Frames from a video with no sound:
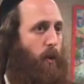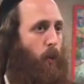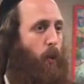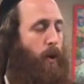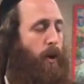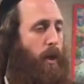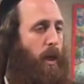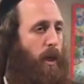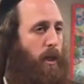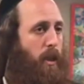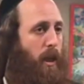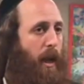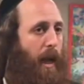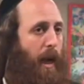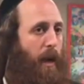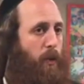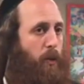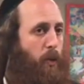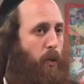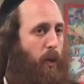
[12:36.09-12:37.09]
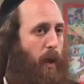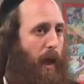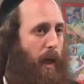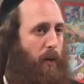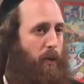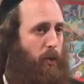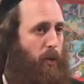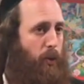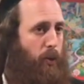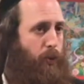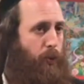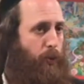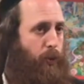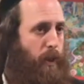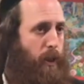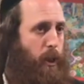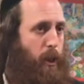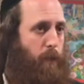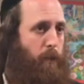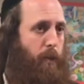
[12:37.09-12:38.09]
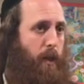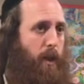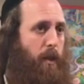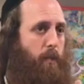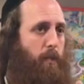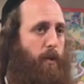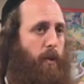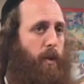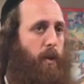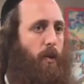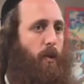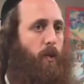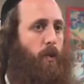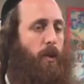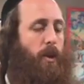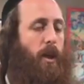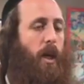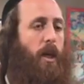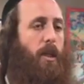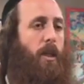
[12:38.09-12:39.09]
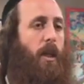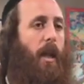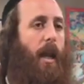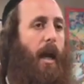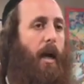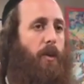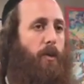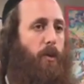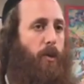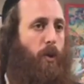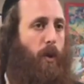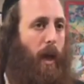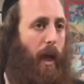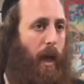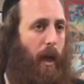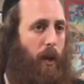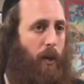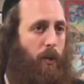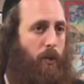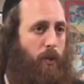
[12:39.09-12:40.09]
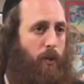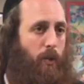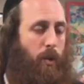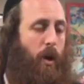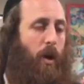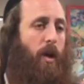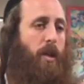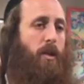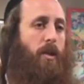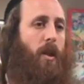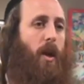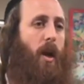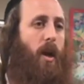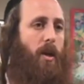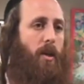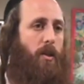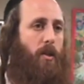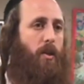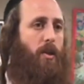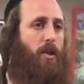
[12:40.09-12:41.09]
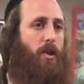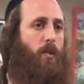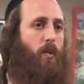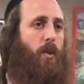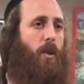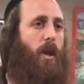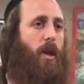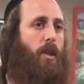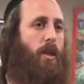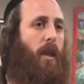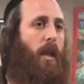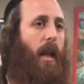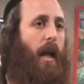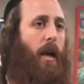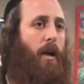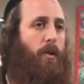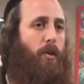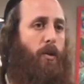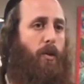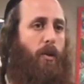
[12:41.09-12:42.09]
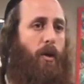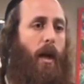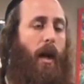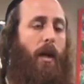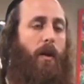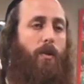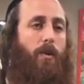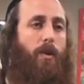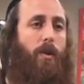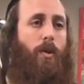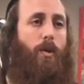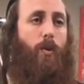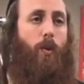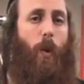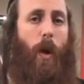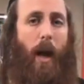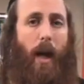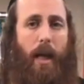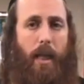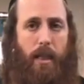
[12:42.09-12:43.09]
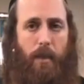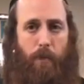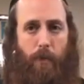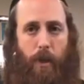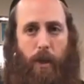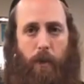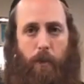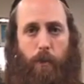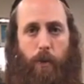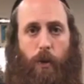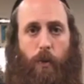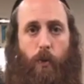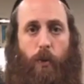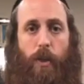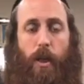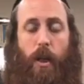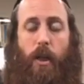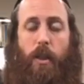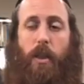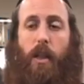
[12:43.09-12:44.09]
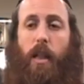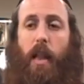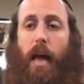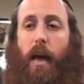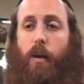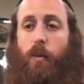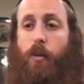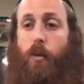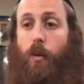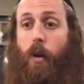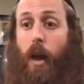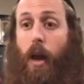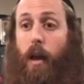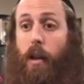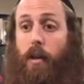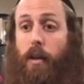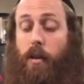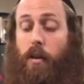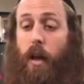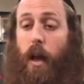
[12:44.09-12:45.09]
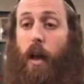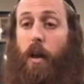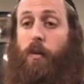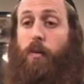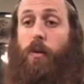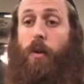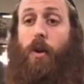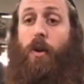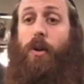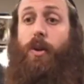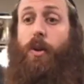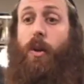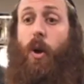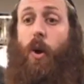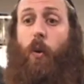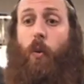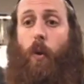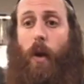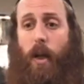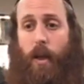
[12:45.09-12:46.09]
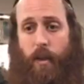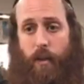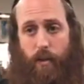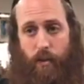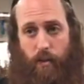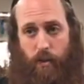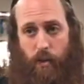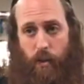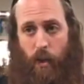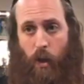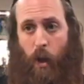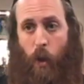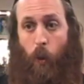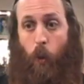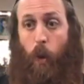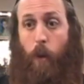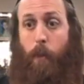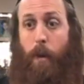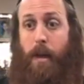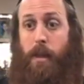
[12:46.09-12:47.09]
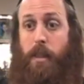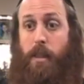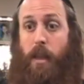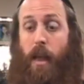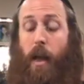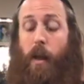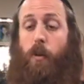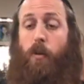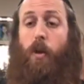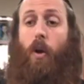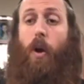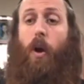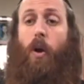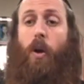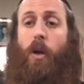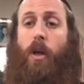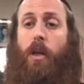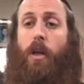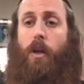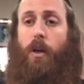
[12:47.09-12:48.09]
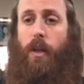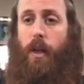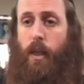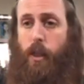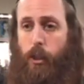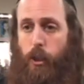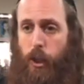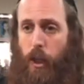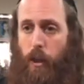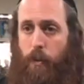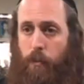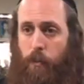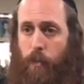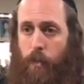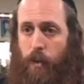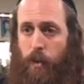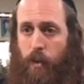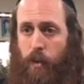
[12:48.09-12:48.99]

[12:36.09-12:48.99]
We're not allowed to count on rich people. We're not allowed to count on doctors. We're not allowed to count on wise people. We're not allowed to count on no one. We must count only on Hashem.